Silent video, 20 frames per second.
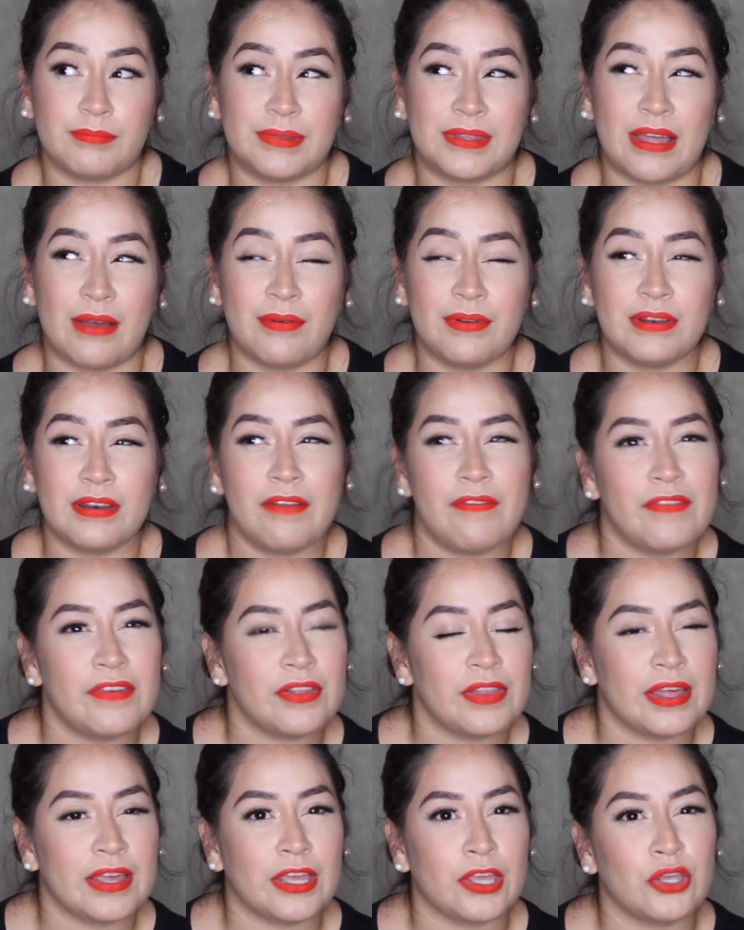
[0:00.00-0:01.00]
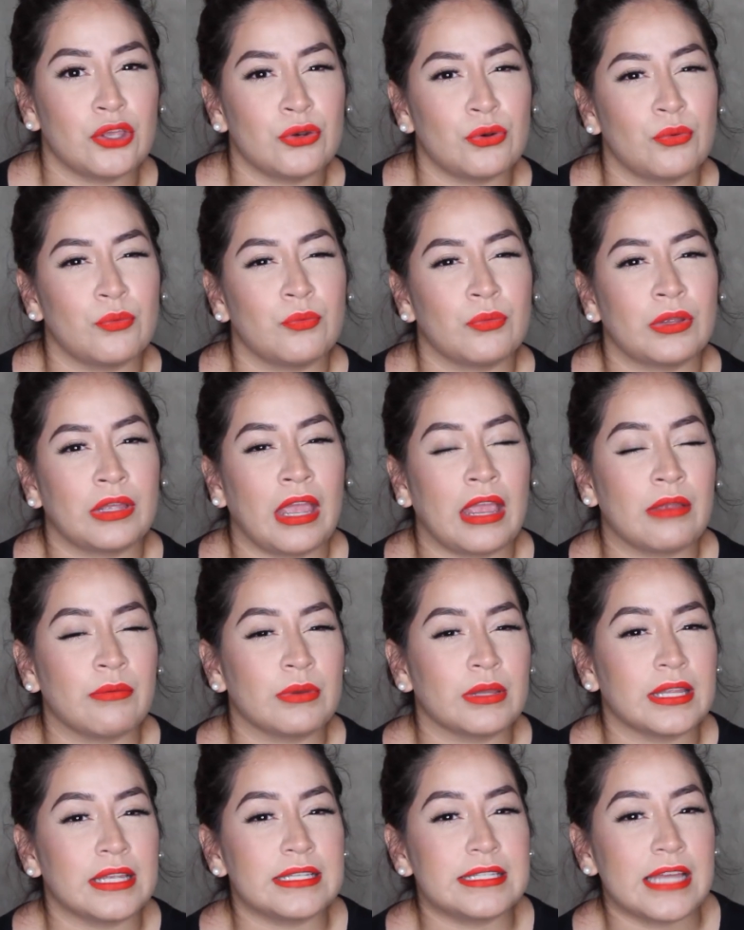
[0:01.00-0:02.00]
That one I feel like can't
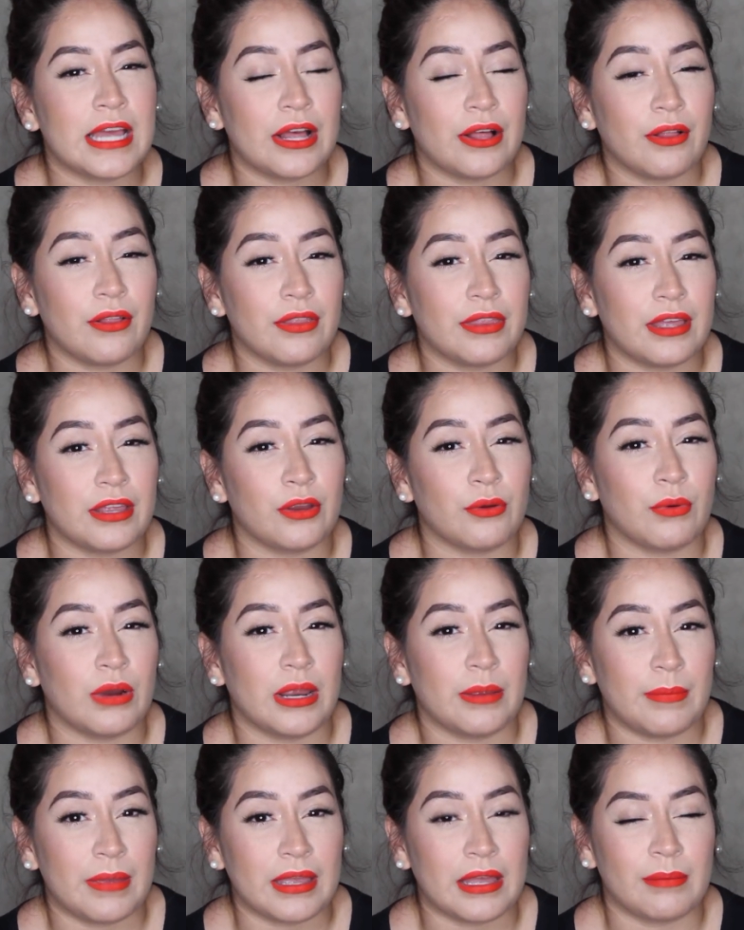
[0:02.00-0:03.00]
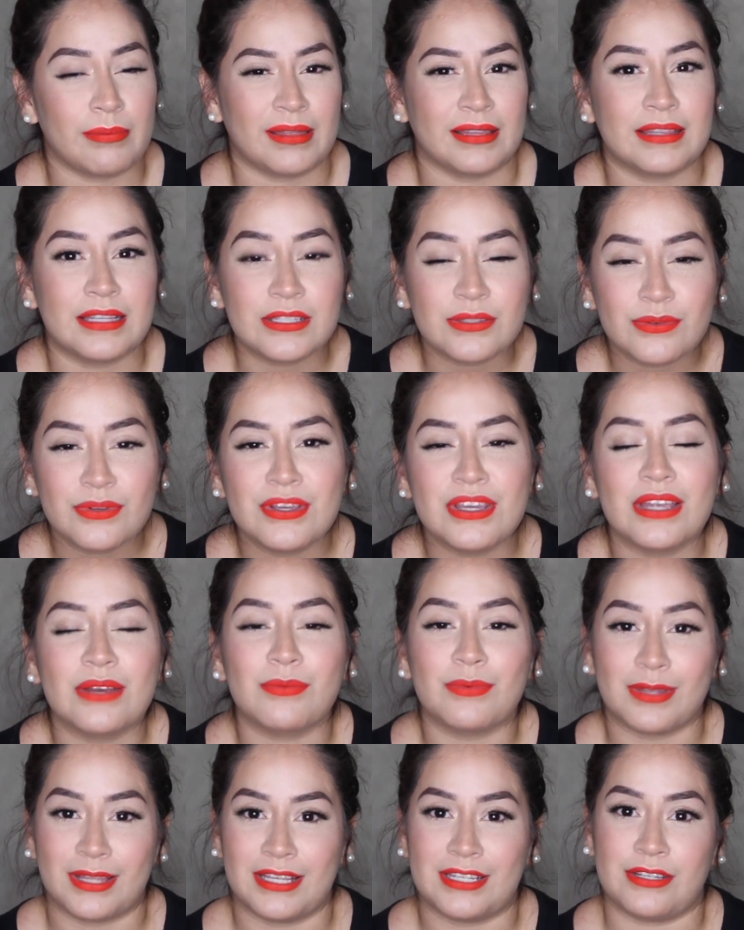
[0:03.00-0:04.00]
really tell that you're wearing makeup. Like this one you
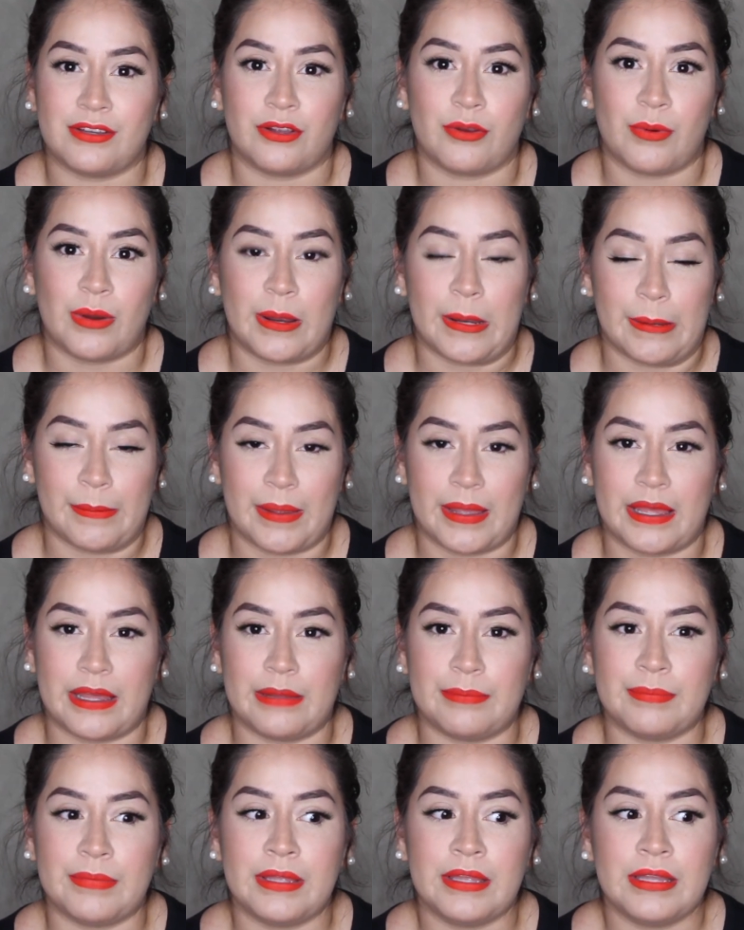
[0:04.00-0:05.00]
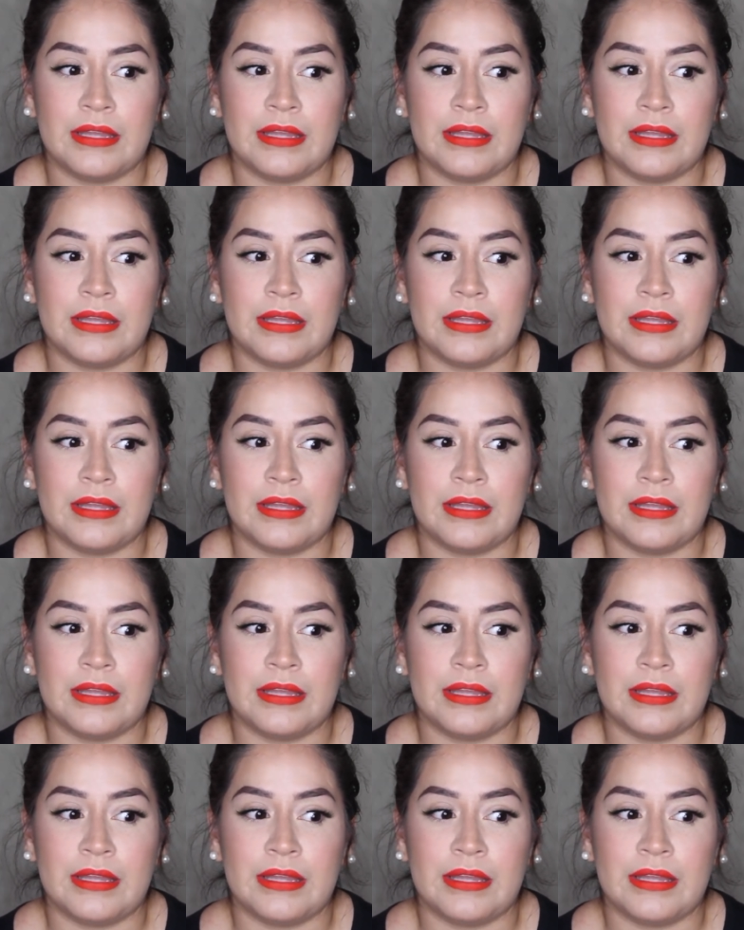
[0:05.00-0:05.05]
can really tell you're wearing makeup.